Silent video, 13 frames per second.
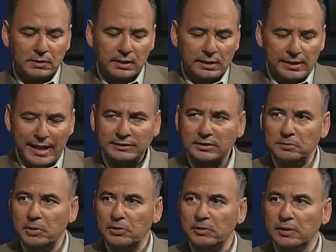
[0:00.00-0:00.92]
Latin
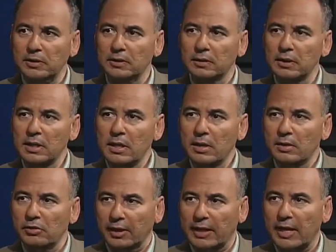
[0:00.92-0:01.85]
America,
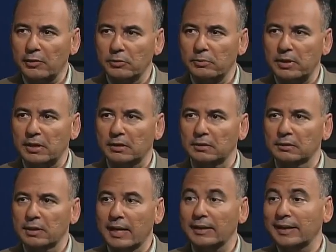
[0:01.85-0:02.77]
the Caribbean,
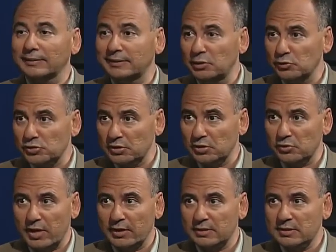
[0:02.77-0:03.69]
and Latinos in the
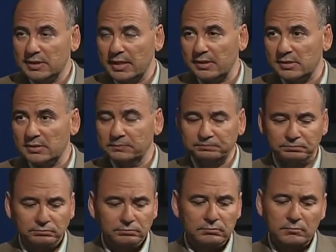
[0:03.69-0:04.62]
United States.
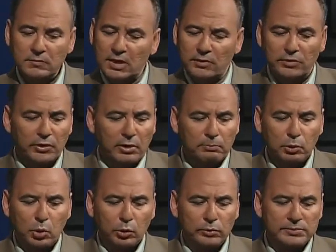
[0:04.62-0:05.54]
There are
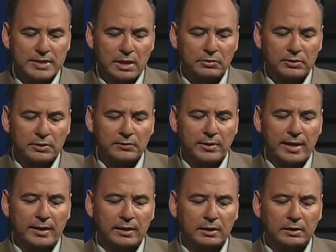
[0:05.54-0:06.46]
programs out there
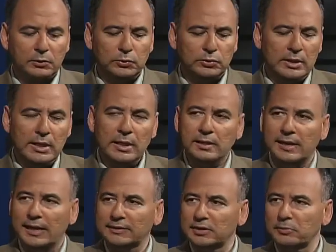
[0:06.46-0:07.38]
that include
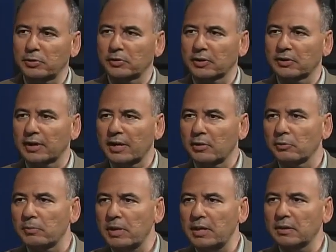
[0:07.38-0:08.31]
Latin America and the
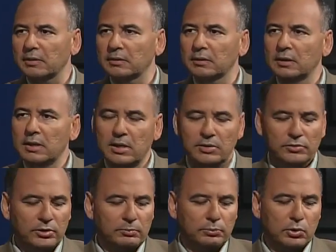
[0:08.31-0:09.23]
Caribbean.
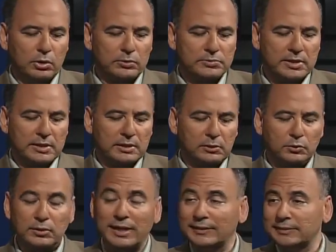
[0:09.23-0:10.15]
There are programs that include
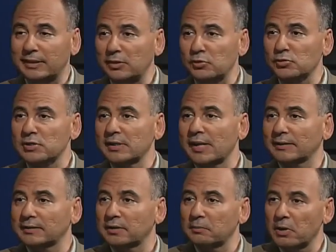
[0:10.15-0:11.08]
Latinos and
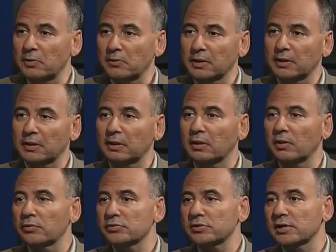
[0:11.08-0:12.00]
Latin America.
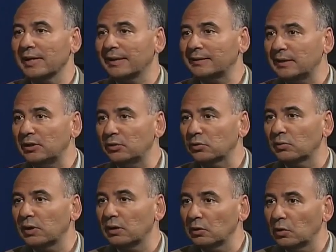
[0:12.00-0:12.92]
Others are Latino
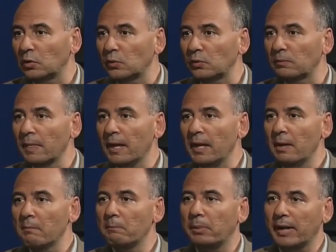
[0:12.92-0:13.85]
alone.
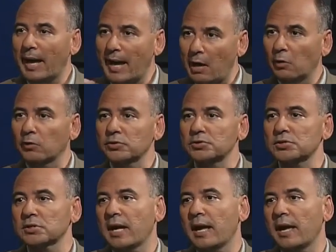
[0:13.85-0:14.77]
But ours
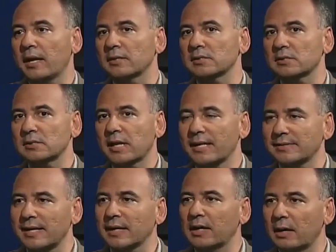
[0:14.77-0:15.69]
has
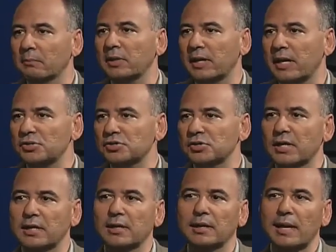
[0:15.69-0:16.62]
that combination, and
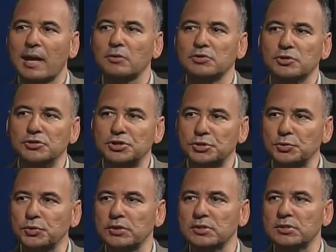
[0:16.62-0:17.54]
it allows our
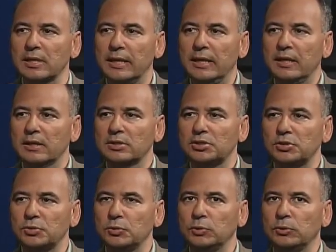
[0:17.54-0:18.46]
students
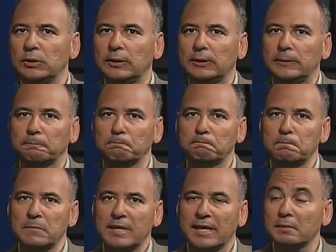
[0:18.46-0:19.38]
to
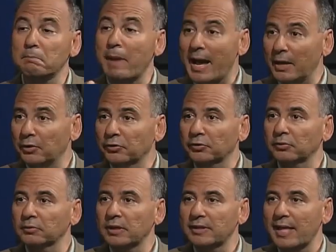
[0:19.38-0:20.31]
get a minor
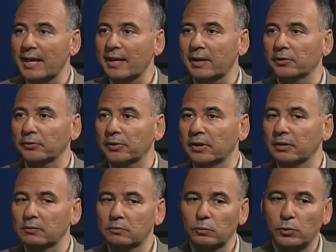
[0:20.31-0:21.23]
in that area
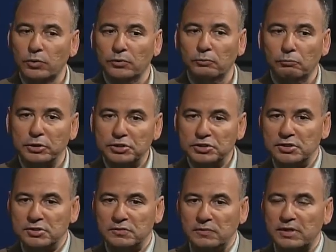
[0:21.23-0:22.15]
with the
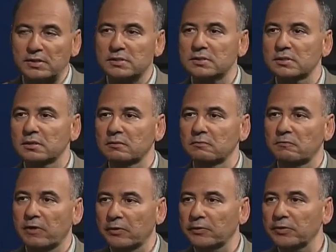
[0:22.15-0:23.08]
richness of these
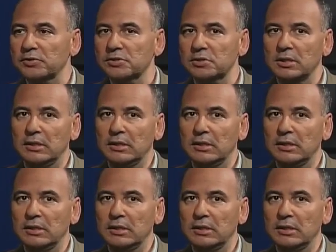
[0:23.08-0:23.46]
various